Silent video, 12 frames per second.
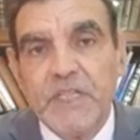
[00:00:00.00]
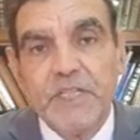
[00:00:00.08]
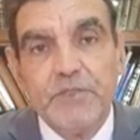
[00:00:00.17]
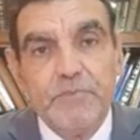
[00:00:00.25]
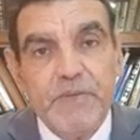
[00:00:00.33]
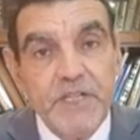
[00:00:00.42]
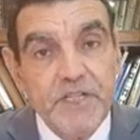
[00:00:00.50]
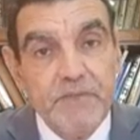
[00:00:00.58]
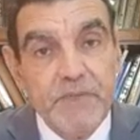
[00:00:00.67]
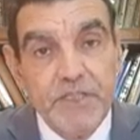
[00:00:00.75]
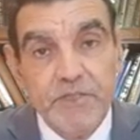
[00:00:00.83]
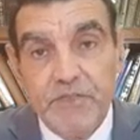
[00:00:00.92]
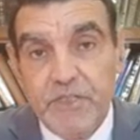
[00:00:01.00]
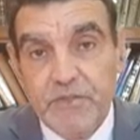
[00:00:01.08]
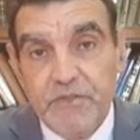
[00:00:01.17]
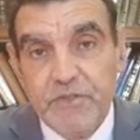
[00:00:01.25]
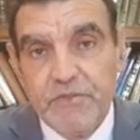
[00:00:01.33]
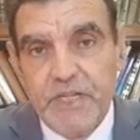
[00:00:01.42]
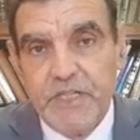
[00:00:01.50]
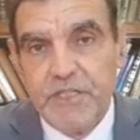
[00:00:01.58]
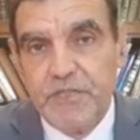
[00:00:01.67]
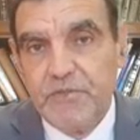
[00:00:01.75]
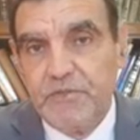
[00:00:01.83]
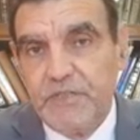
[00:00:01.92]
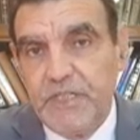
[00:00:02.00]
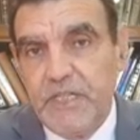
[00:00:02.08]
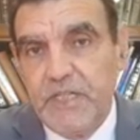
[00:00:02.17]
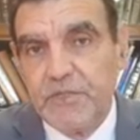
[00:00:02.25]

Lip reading: like the painting materials also industry,